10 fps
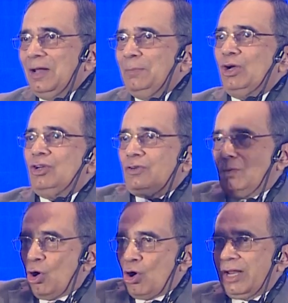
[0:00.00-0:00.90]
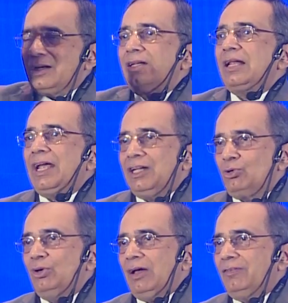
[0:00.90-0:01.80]
Because from morning till 9
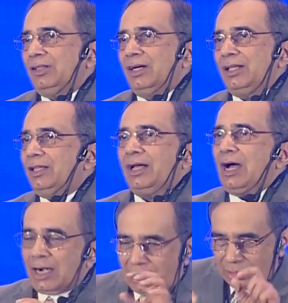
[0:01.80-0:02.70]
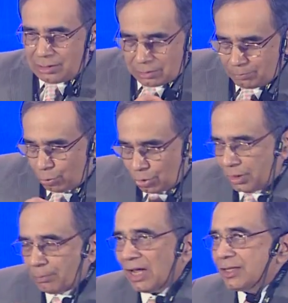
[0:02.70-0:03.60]
to 11:30, they can't put
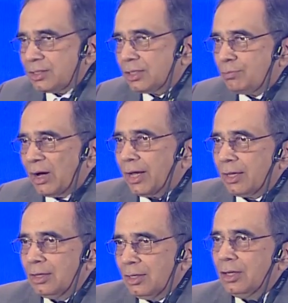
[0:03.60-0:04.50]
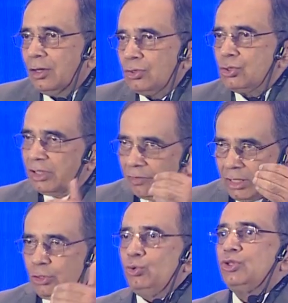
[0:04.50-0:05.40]
the prices by, so they will
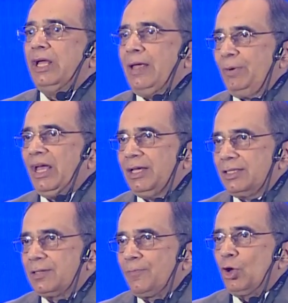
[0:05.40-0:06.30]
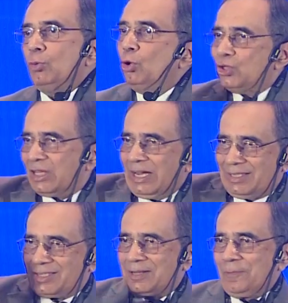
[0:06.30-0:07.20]
use the APIs on both
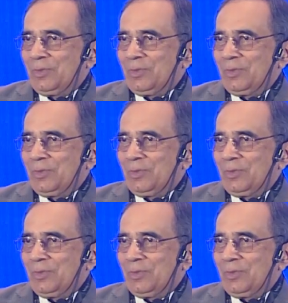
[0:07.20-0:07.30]
sides.